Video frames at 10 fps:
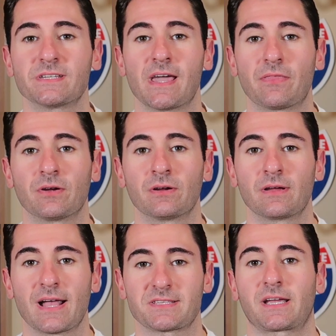together
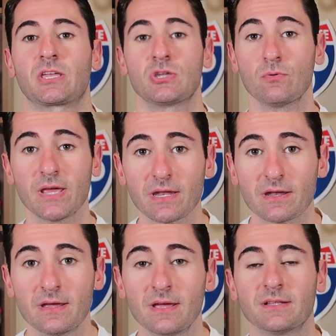as like a
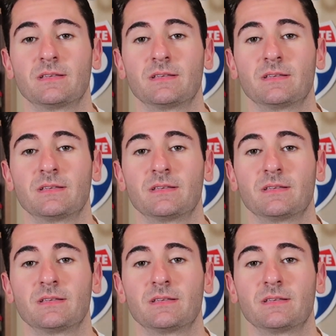unit